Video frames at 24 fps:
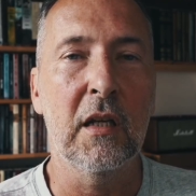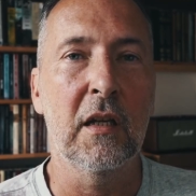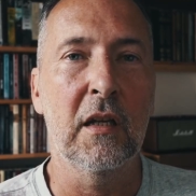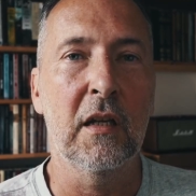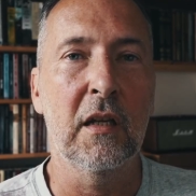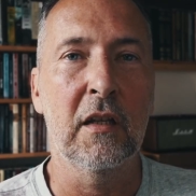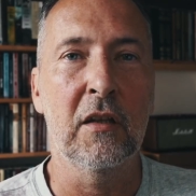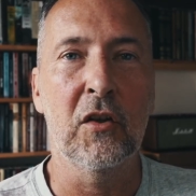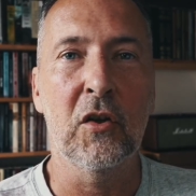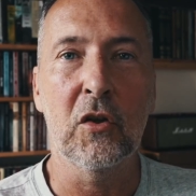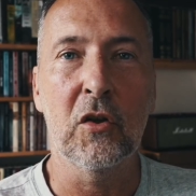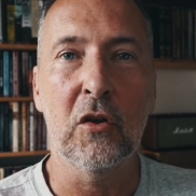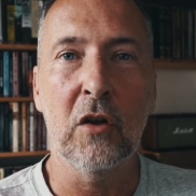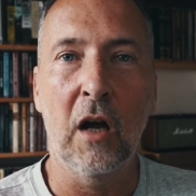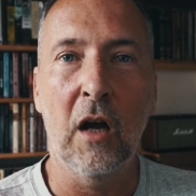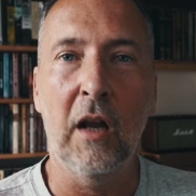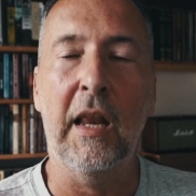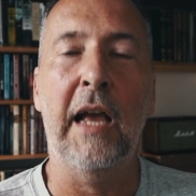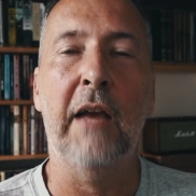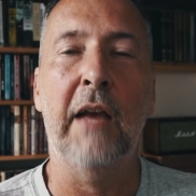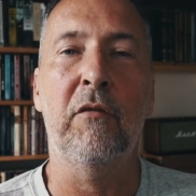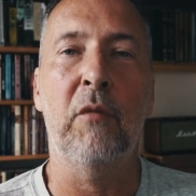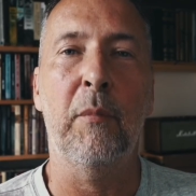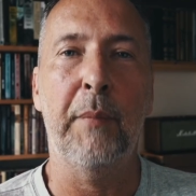And you can't
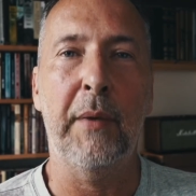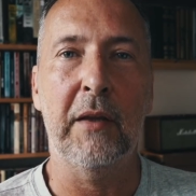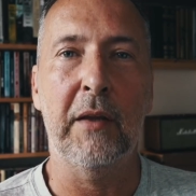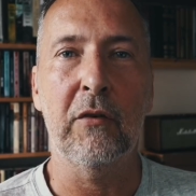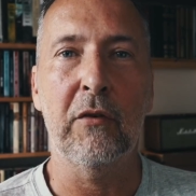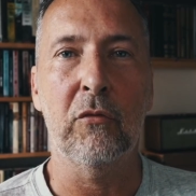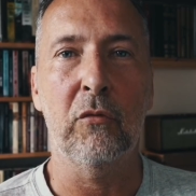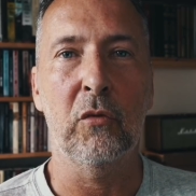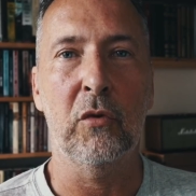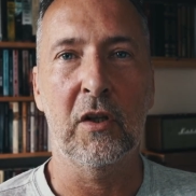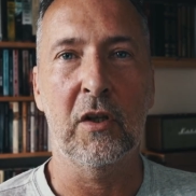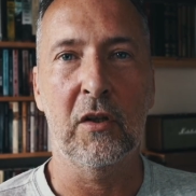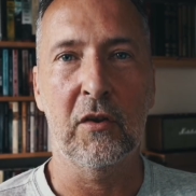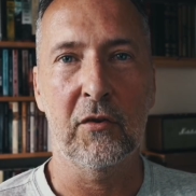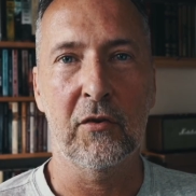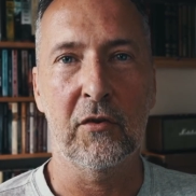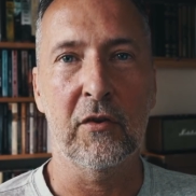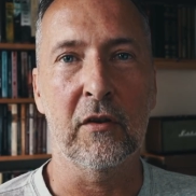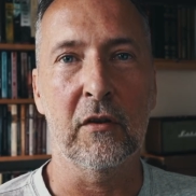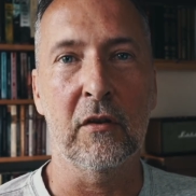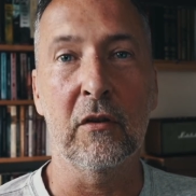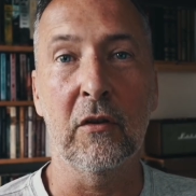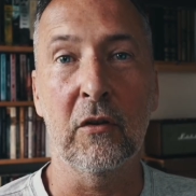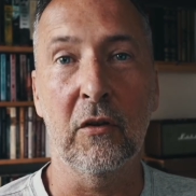have a better audience
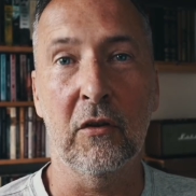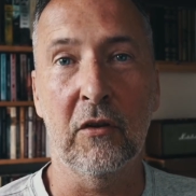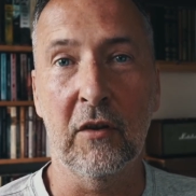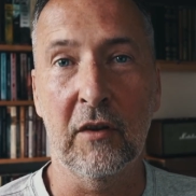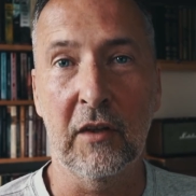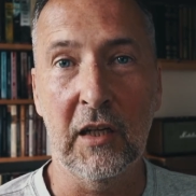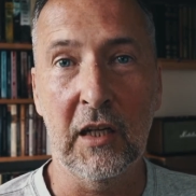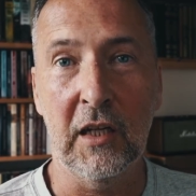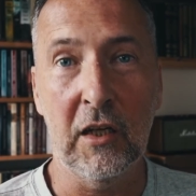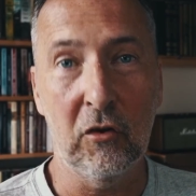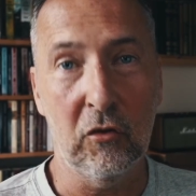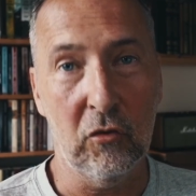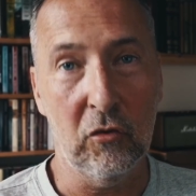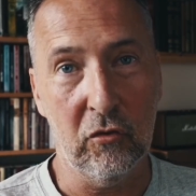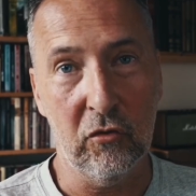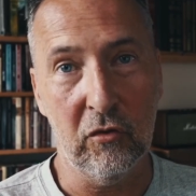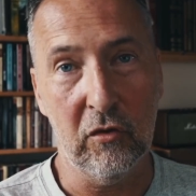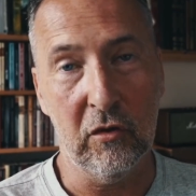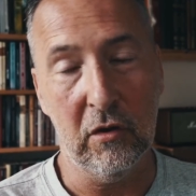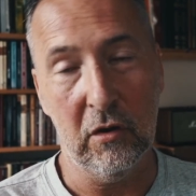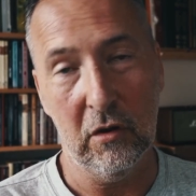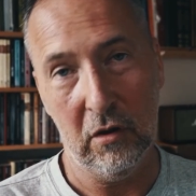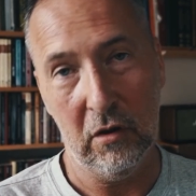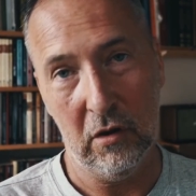than God and the angels,
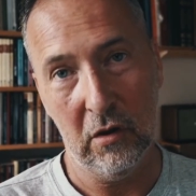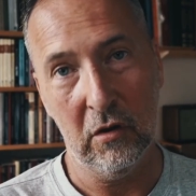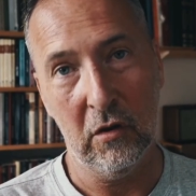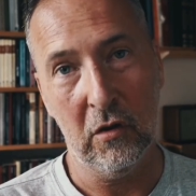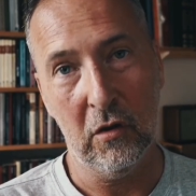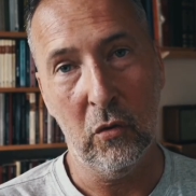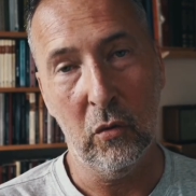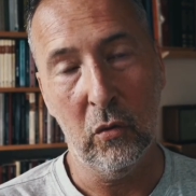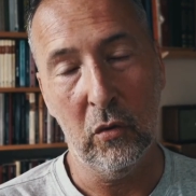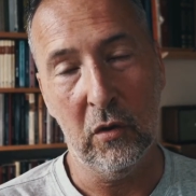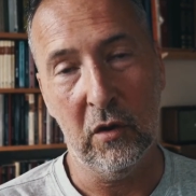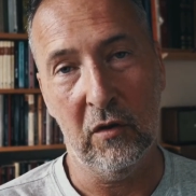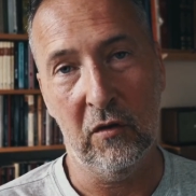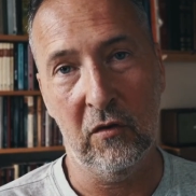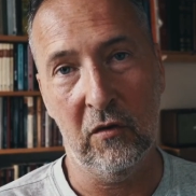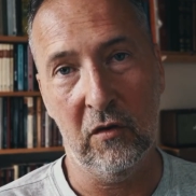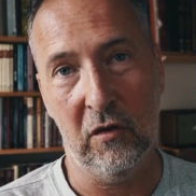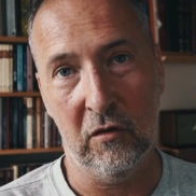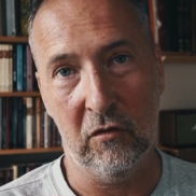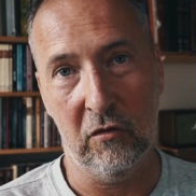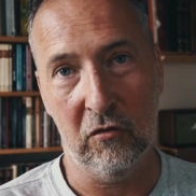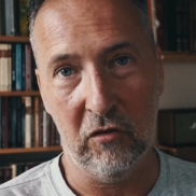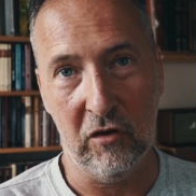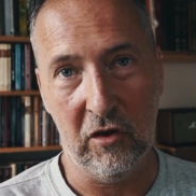according to
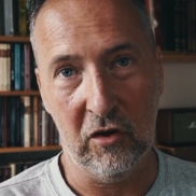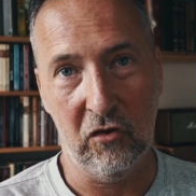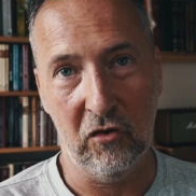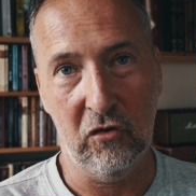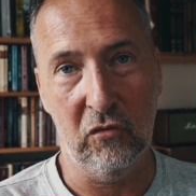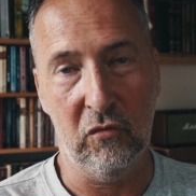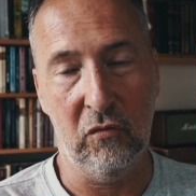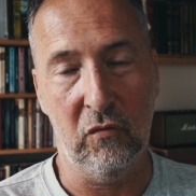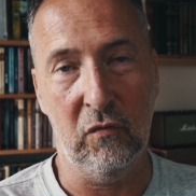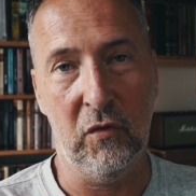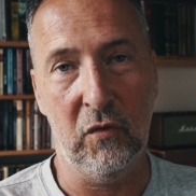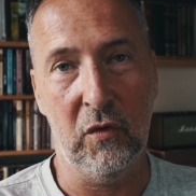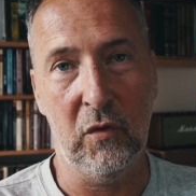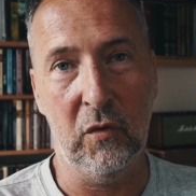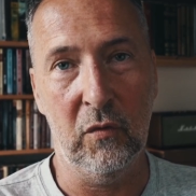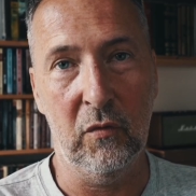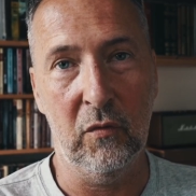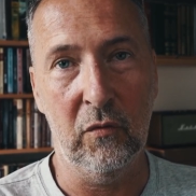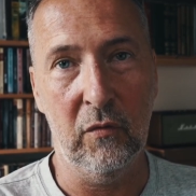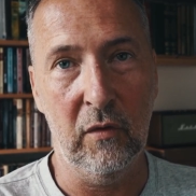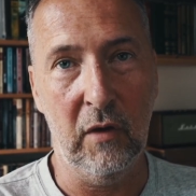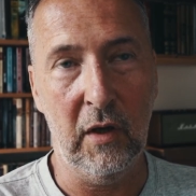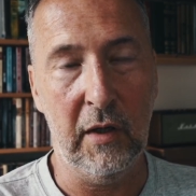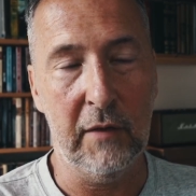the traditional view
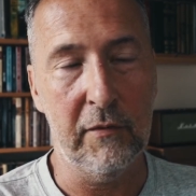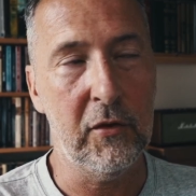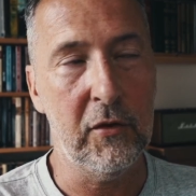of life.